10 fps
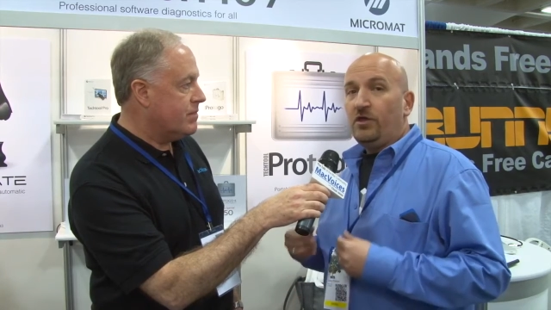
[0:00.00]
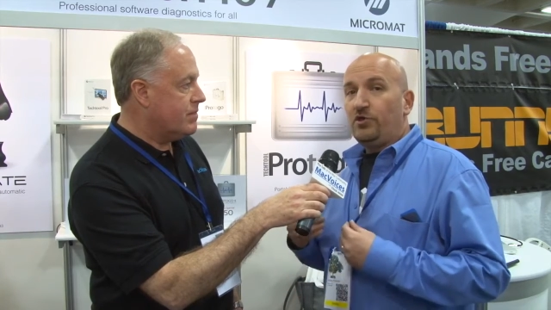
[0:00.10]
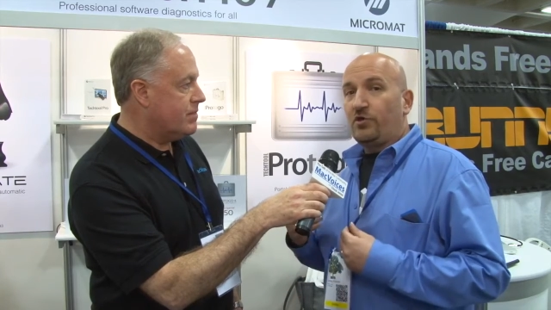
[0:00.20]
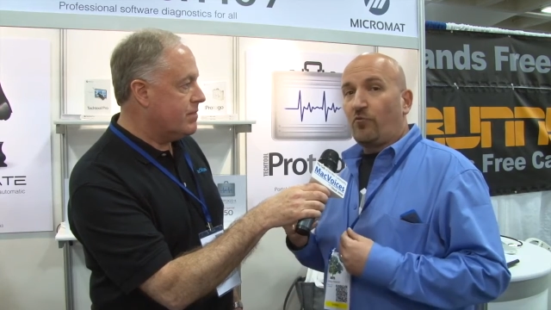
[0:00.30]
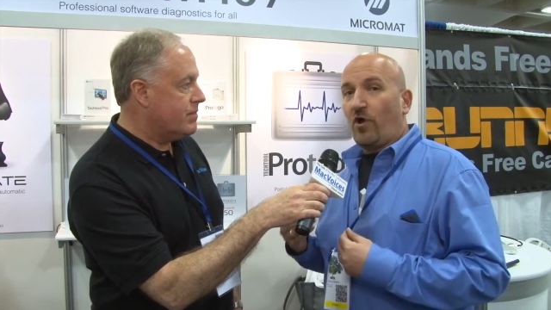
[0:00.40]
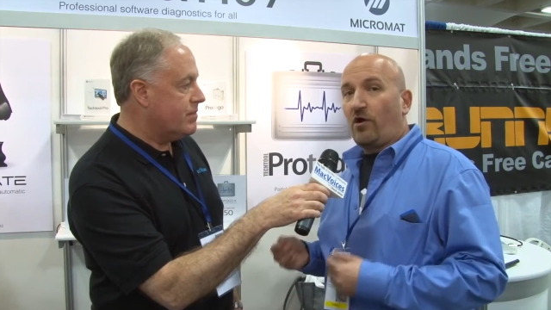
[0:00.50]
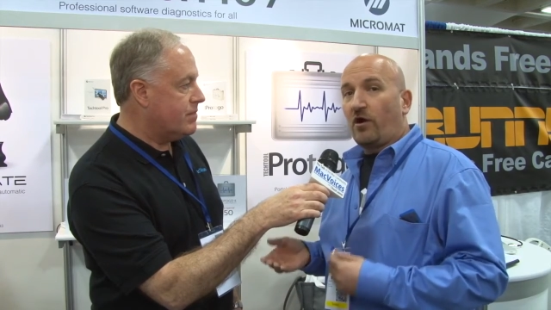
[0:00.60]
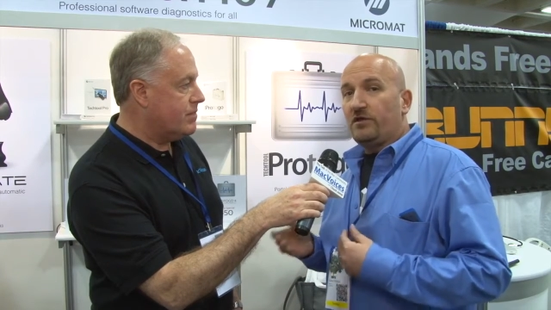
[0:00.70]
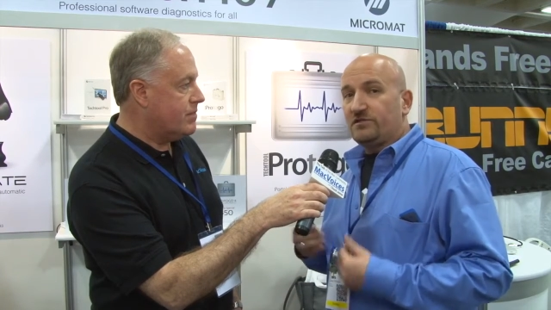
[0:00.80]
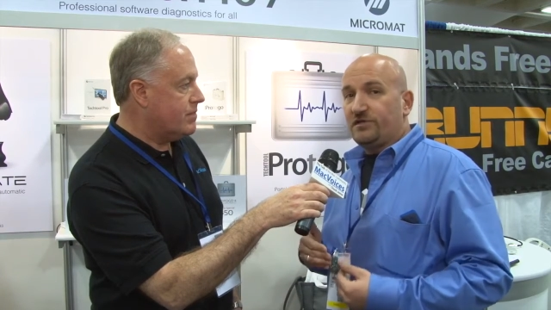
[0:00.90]
Speaker 1: You can run
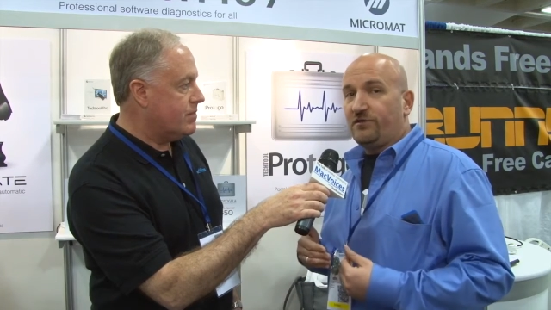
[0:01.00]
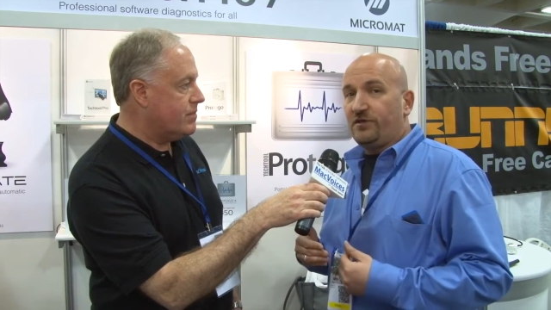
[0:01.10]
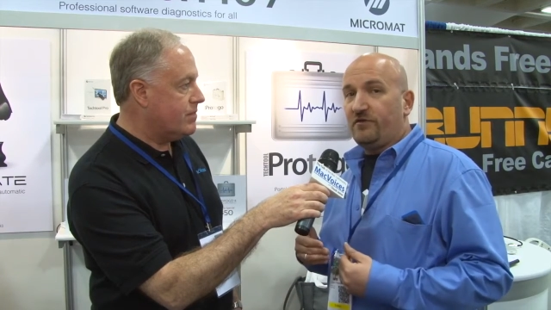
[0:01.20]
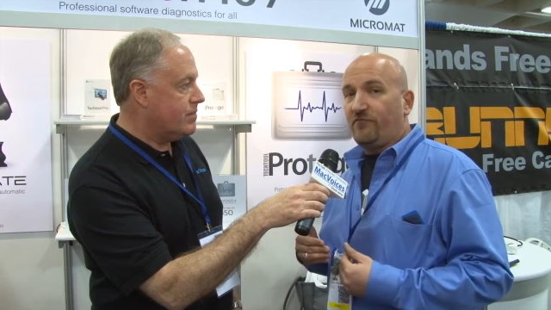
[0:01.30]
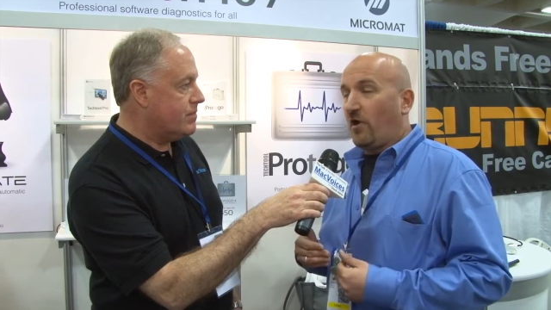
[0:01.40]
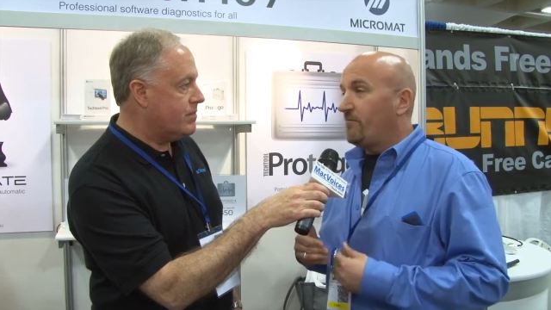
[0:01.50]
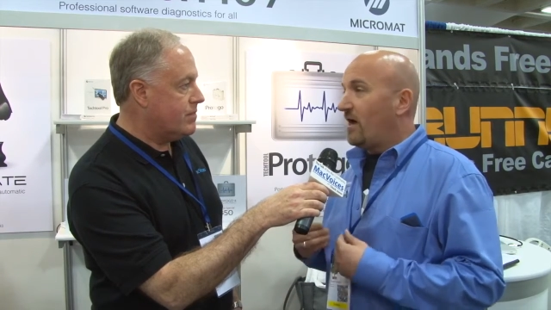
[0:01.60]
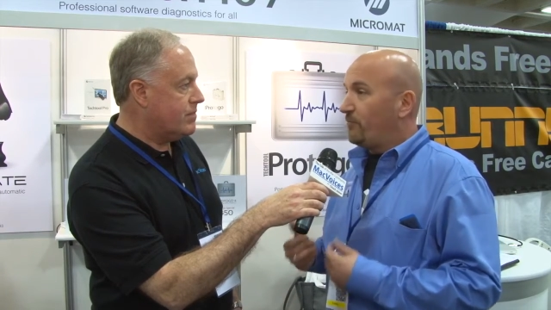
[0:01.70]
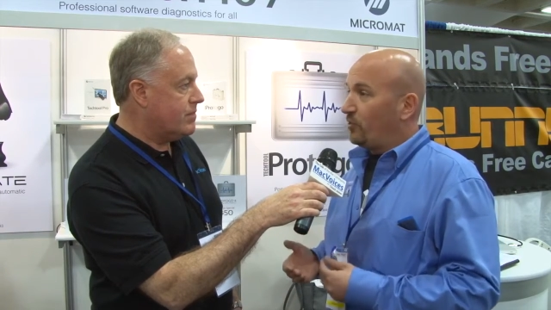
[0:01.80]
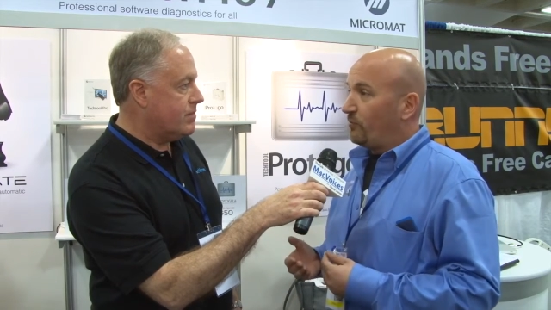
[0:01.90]
our utility from
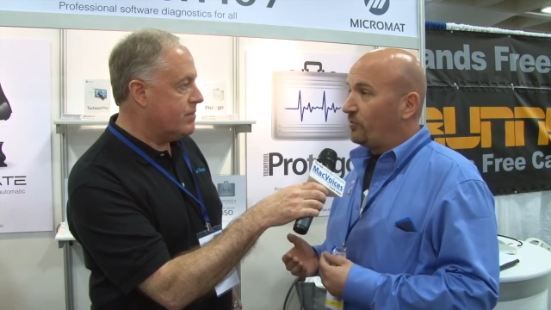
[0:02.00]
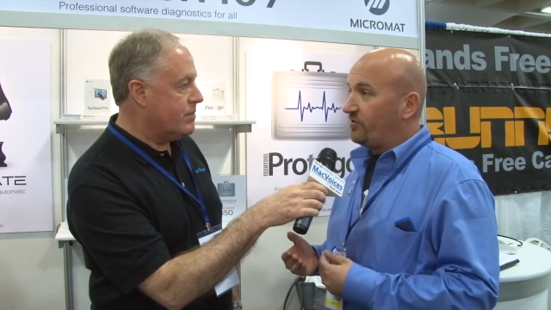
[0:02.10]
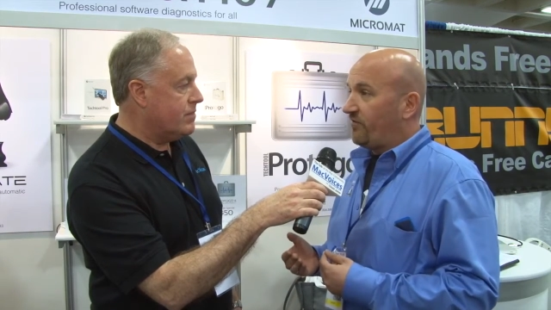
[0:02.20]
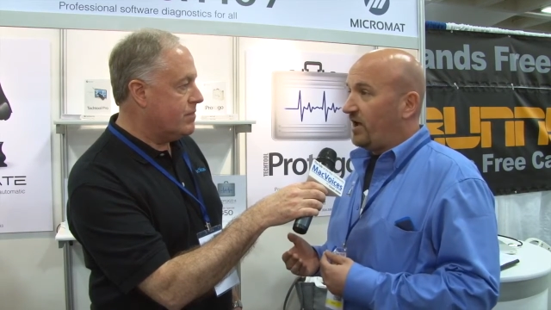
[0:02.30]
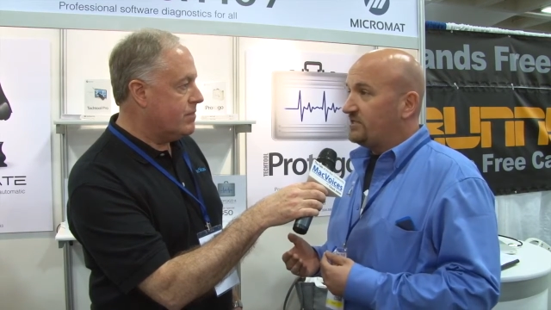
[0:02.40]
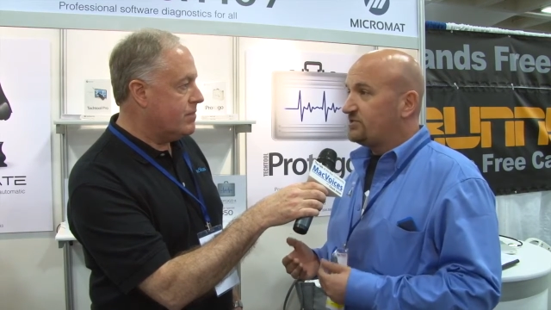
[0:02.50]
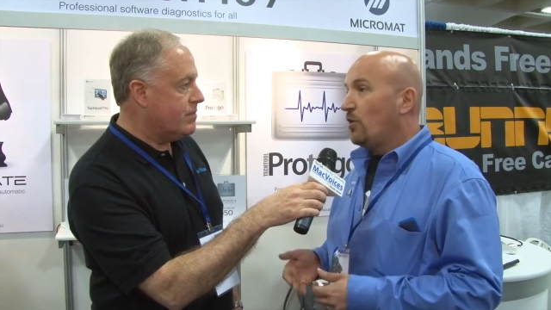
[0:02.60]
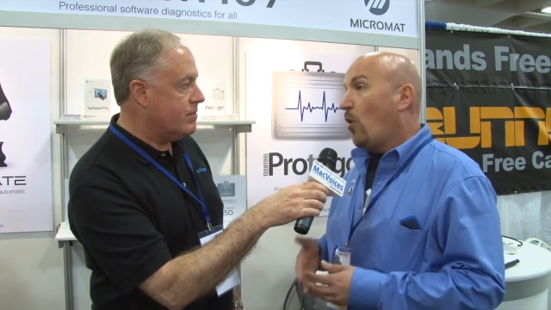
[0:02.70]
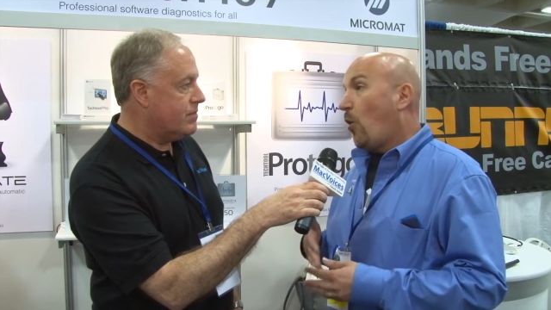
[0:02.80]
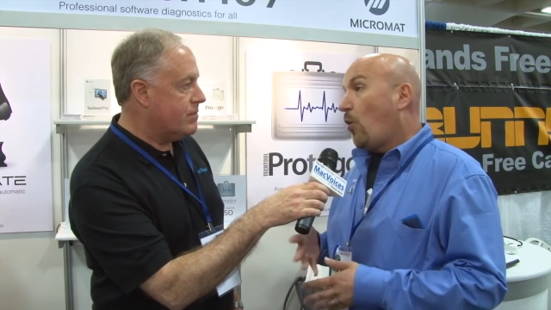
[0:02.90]
that bootable device,
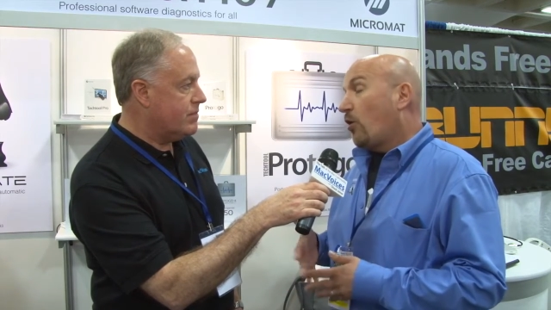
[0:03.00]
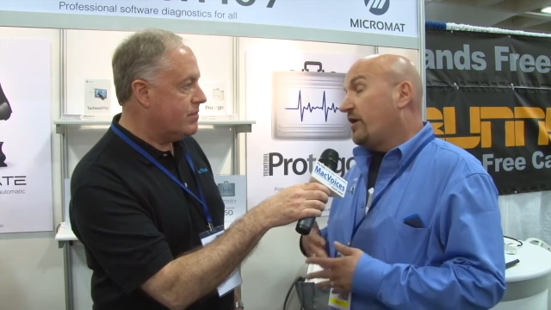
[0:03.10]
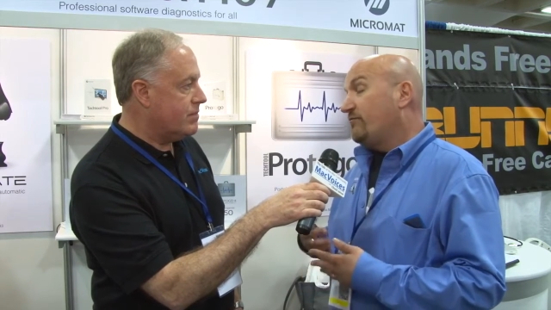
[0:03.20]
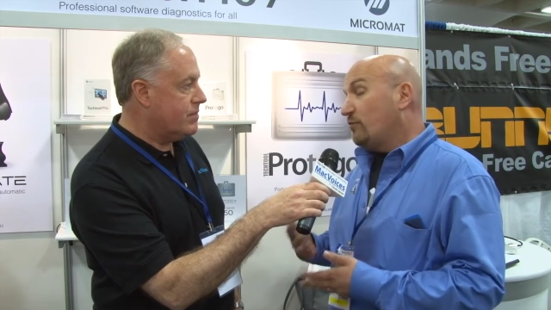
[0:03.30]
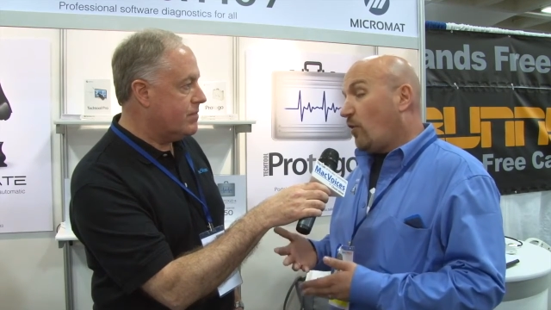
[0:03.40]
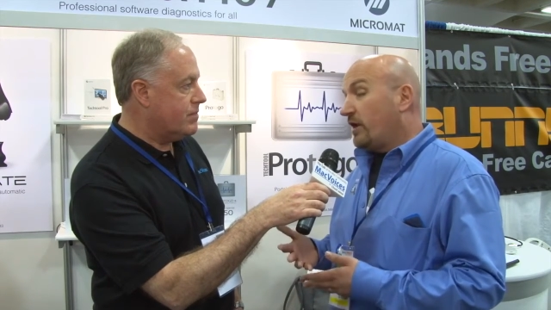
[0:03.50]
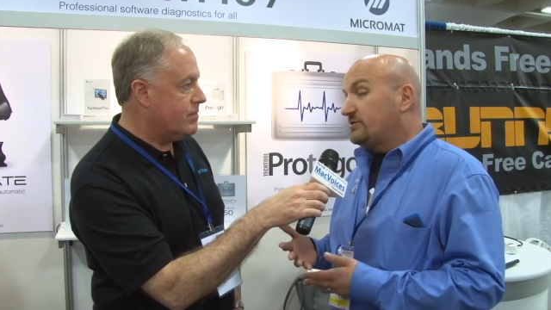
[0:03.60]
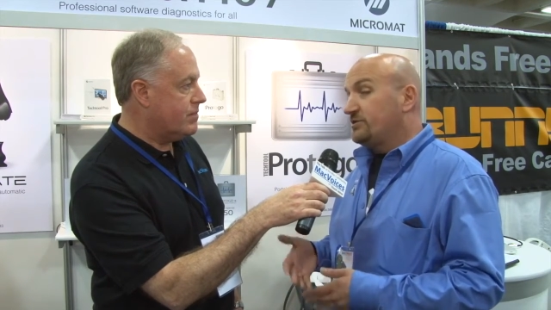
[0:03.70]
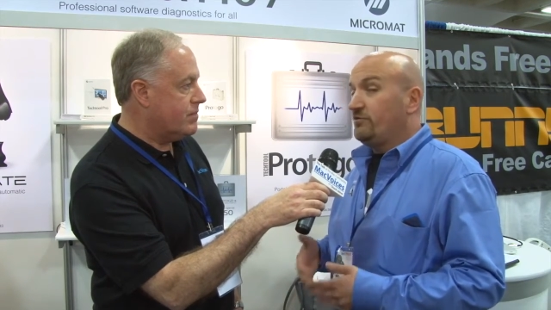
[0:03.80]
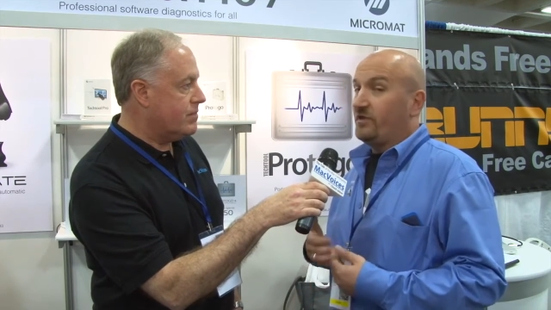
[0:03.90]
or if you
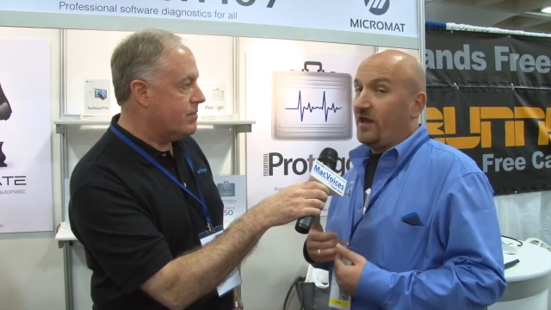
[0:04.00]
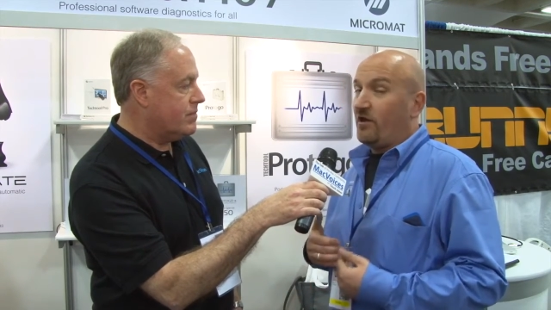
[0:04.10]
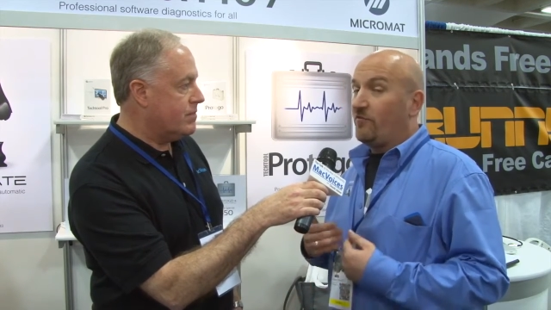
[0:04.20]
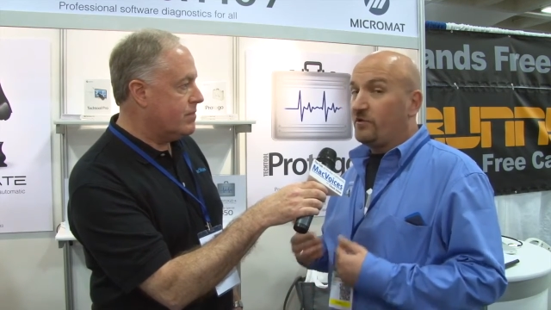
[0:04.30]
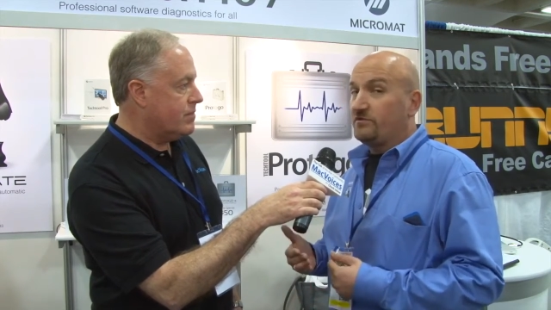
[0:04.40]
wanted to, you can add other